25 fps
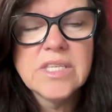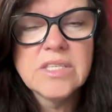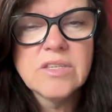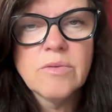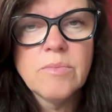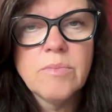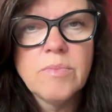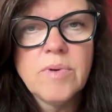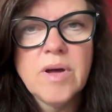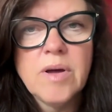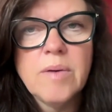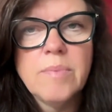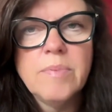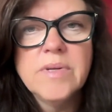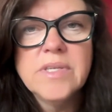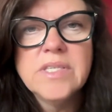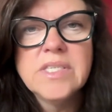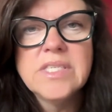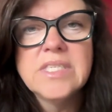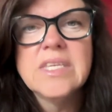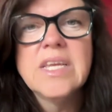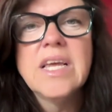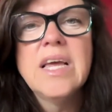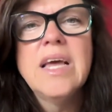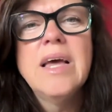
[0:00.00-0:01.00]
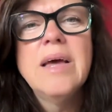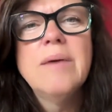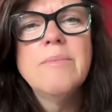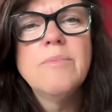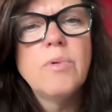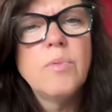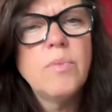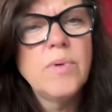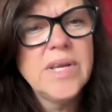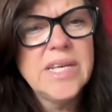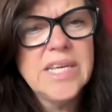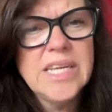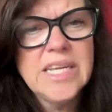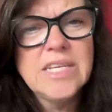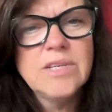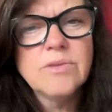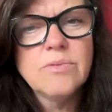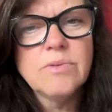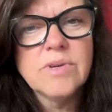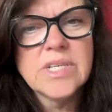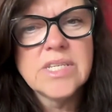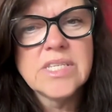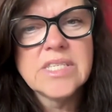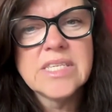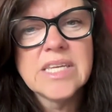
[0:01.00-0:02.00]
this on purpose, but we need
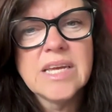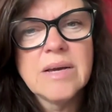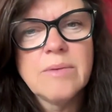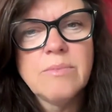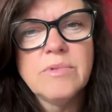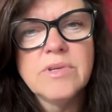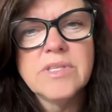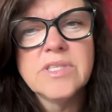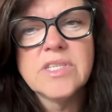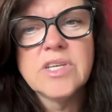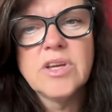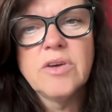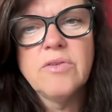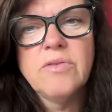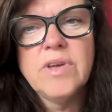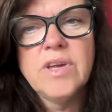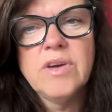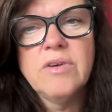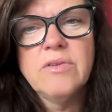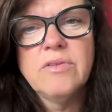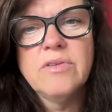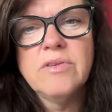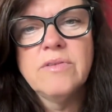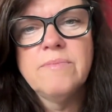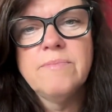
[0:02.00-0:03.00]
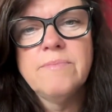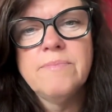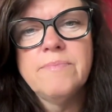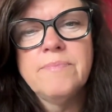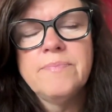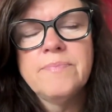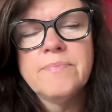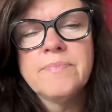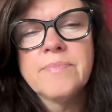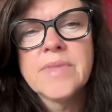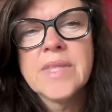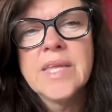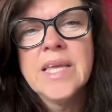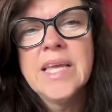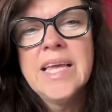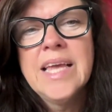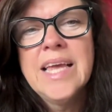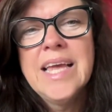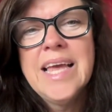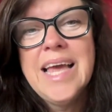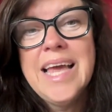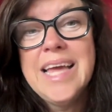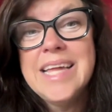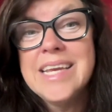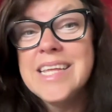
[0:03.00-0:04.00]
to understand what's going on.
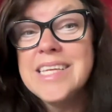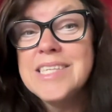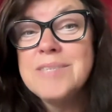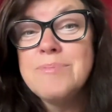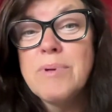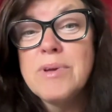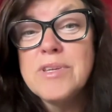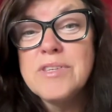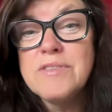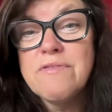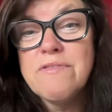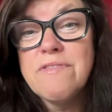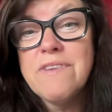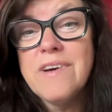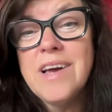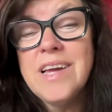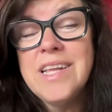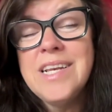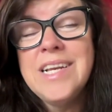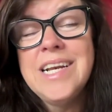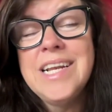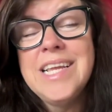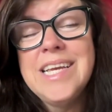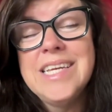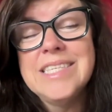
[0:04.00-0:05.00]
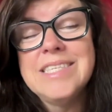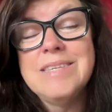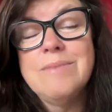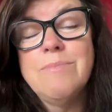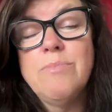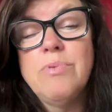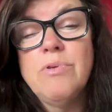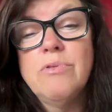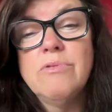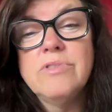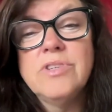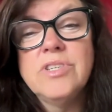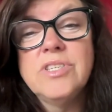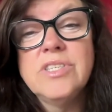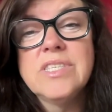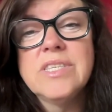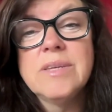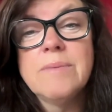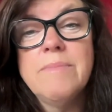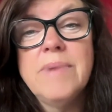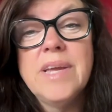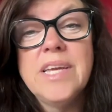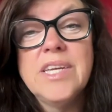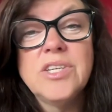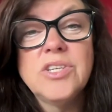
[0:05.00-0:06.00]
And I suppose finally, it's important just
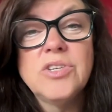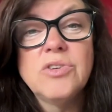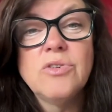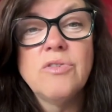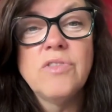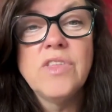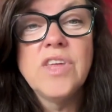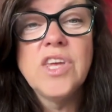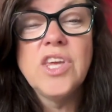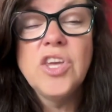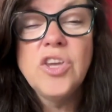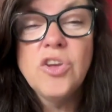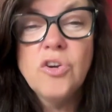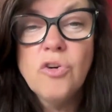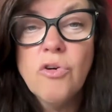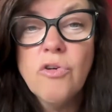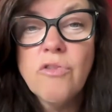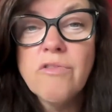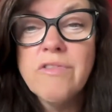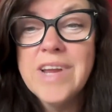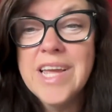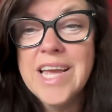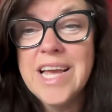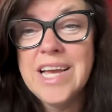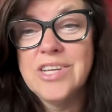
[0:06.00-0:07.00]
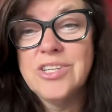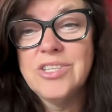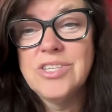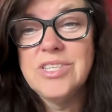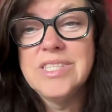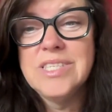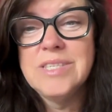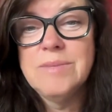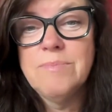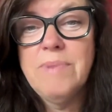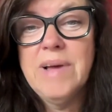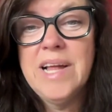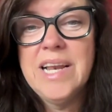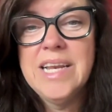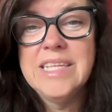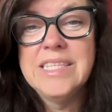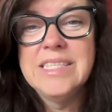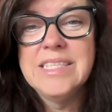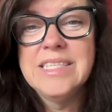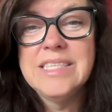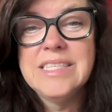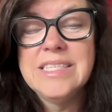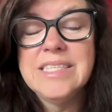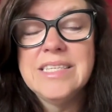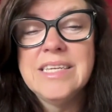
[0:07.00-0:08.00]
to make sure that your reactions are
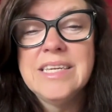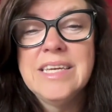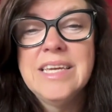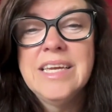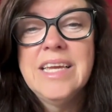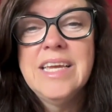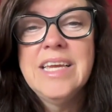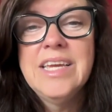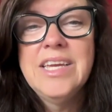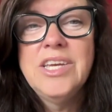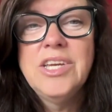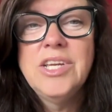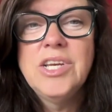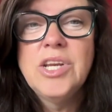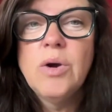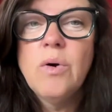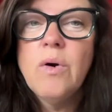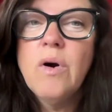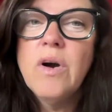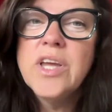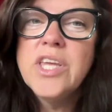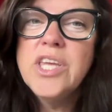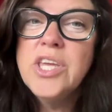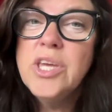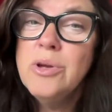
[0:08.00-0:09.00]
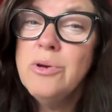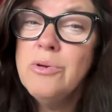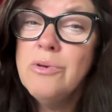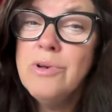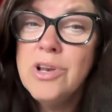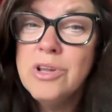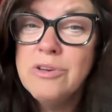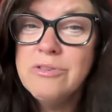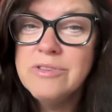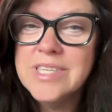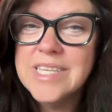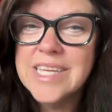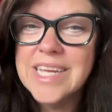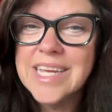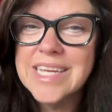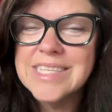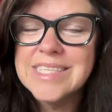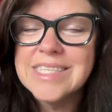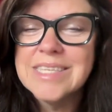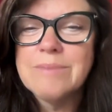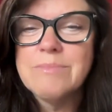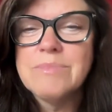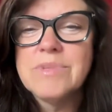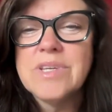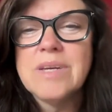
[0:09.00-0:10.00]
balanced. Are you losing
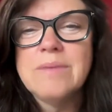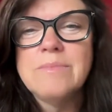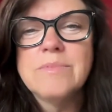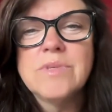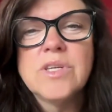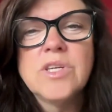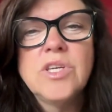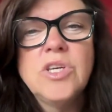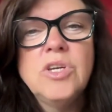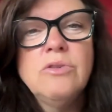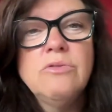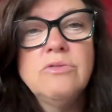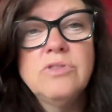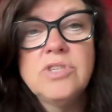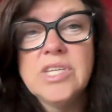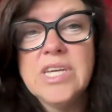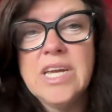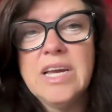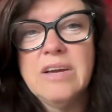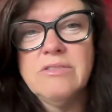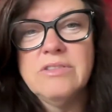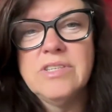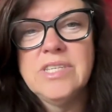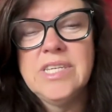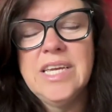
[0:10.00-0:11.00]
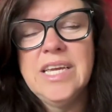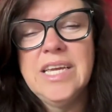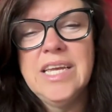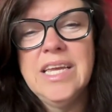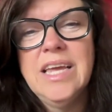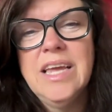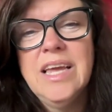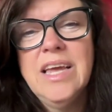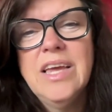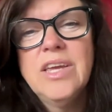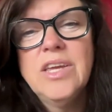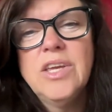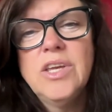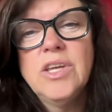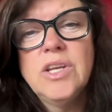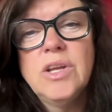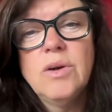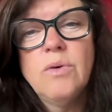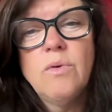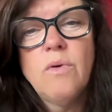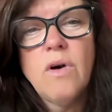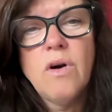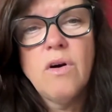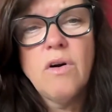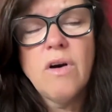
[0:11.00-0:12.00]
it sometimes? Are you shouting?
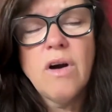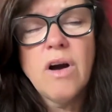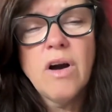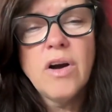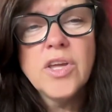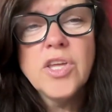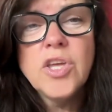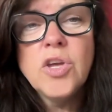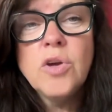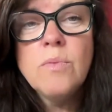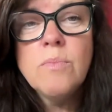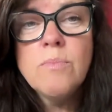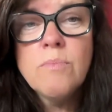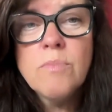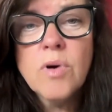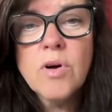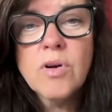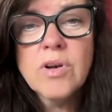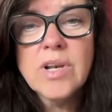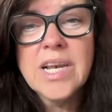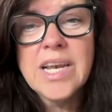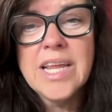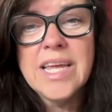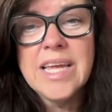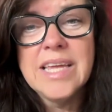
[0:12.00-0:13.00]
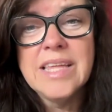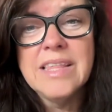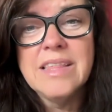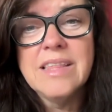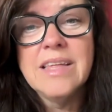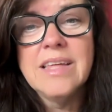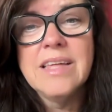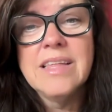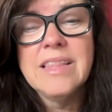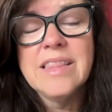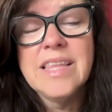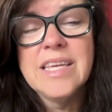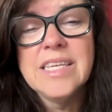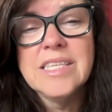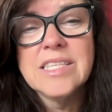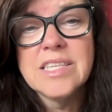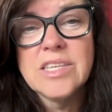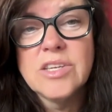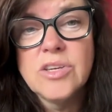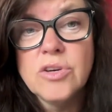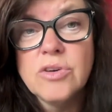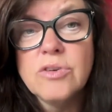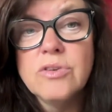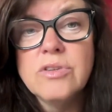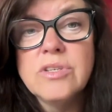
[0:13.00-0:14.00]
Or are you modeling this
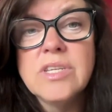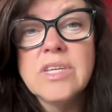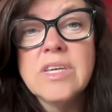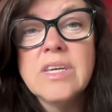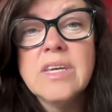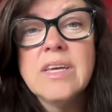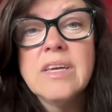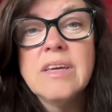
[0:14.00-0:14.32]
good